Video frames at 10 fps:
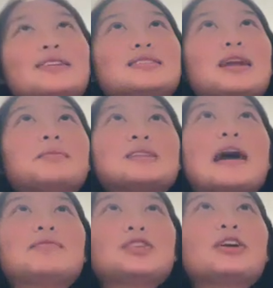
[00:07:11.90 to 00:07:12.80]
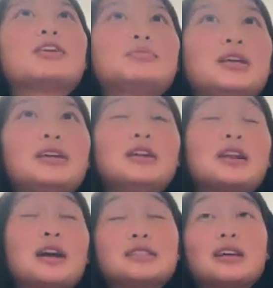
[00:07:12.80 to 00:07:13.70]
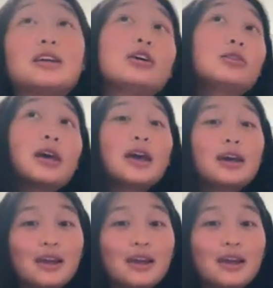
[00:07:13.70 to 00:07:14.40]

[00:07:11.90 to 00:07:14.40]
set up a time for y'all to meet. And I said, okay.